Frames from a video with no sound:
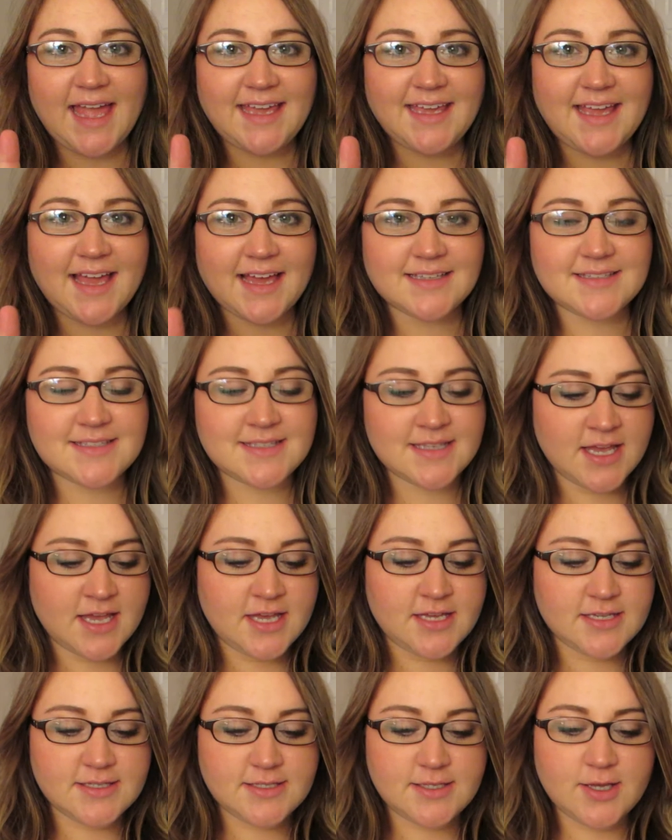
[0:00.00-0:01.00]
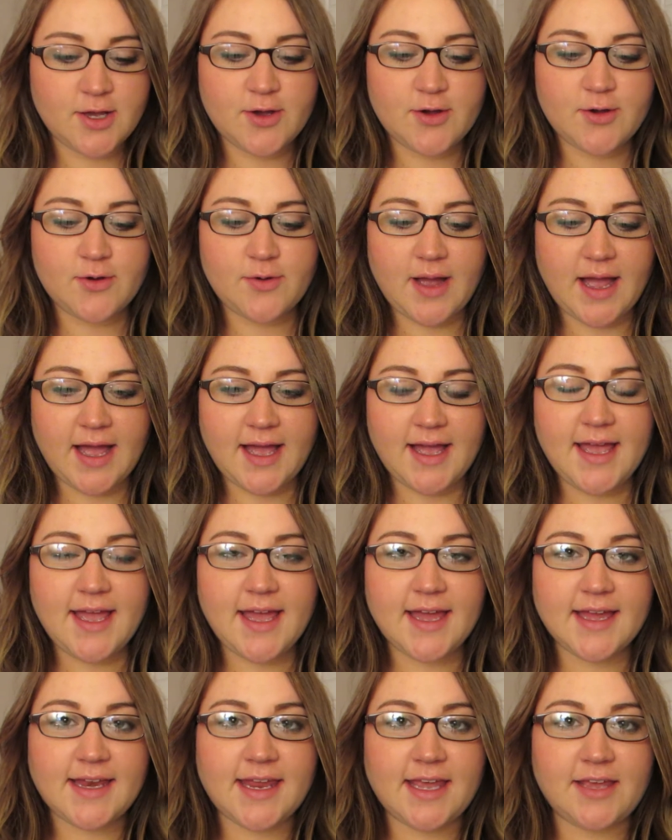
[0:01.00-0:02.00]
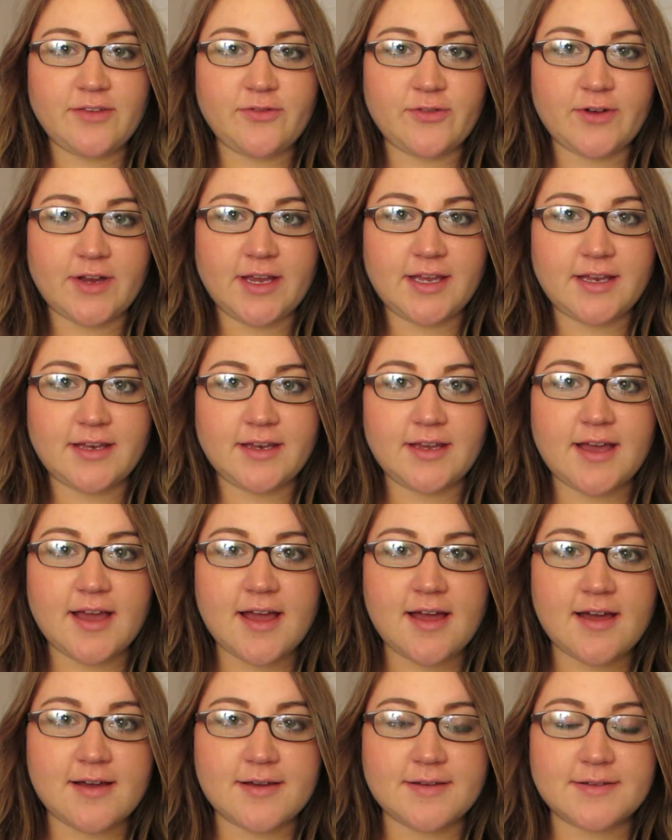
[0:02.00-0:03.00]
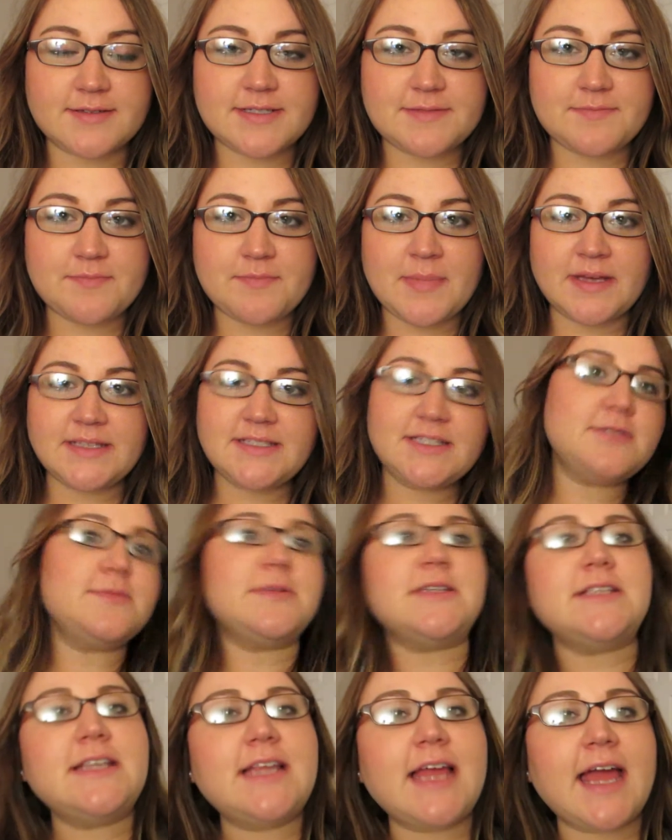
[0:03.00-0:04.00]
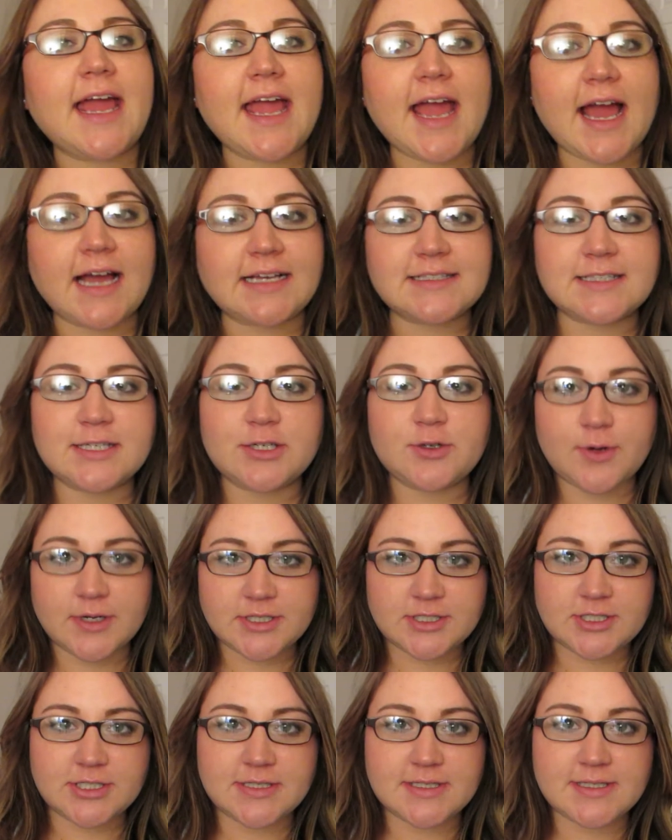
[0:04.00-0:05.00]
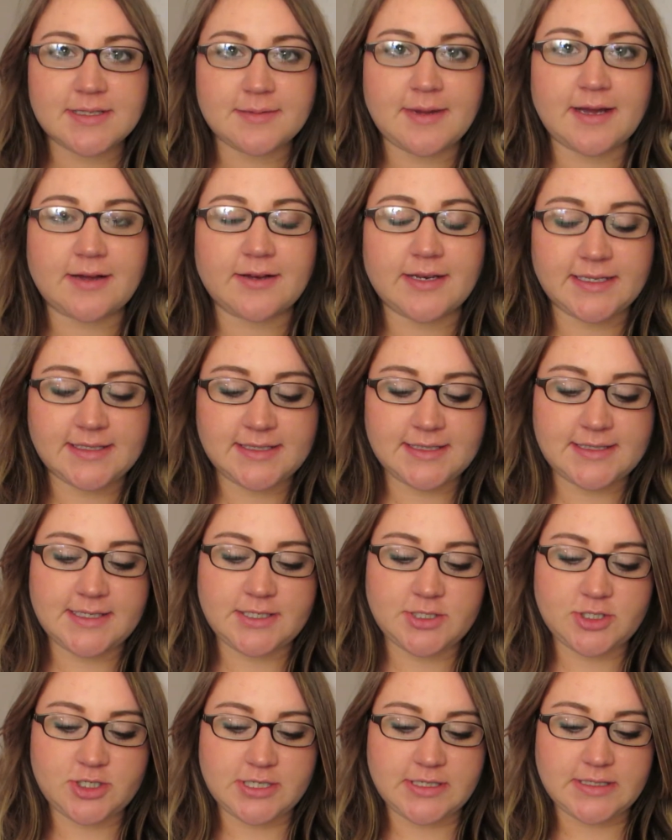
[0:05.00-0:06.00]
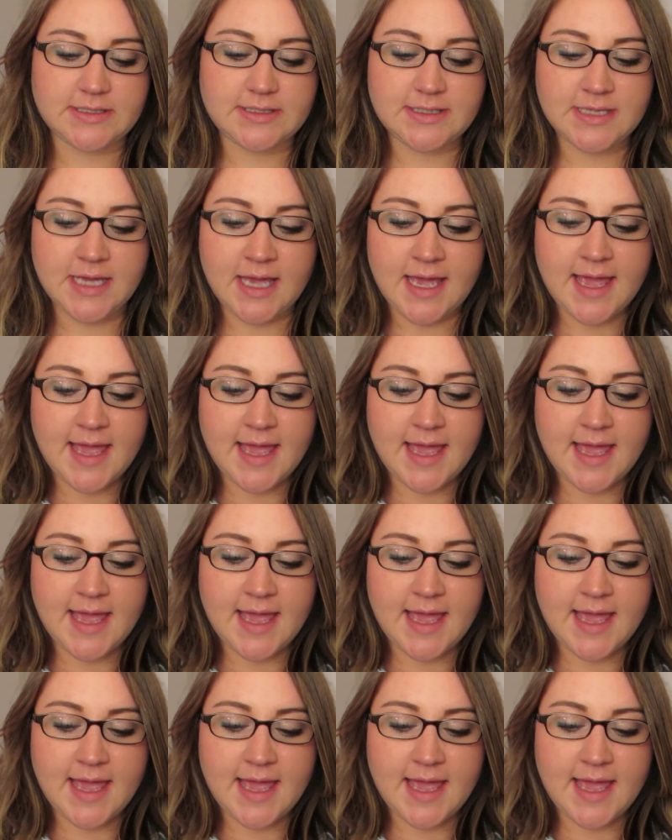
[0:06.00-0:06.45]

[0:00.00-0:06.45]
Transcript: Hey guys, so I had a friend message me today asking questions about extensions.